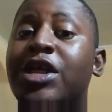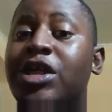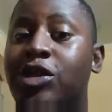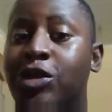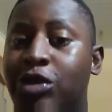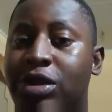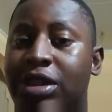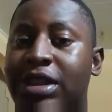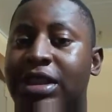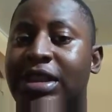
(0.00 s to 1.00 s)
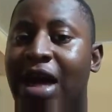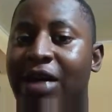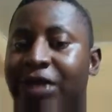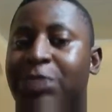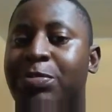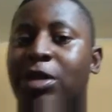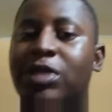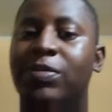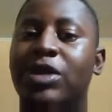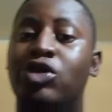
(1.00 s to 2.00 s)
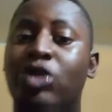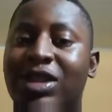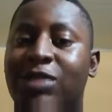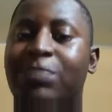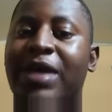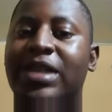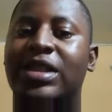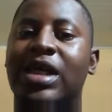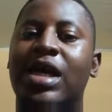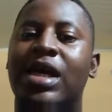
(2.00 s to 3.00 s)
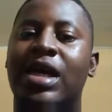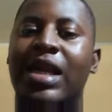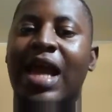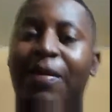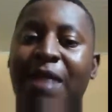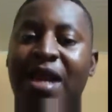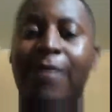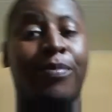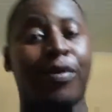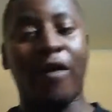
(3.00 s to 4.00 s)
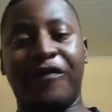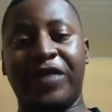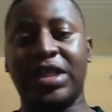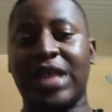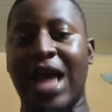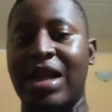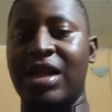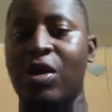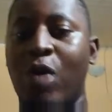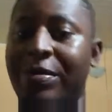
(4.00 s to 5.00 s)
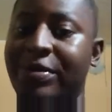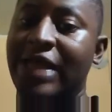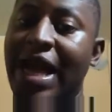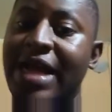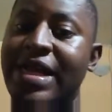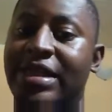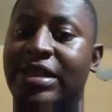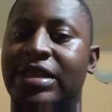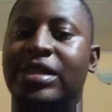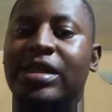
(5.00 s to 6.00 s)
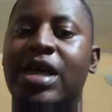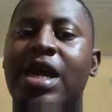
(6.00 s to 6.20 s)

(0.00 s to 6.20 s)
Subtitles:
the duties and responsibility you expect, like making profits, handling website, etc.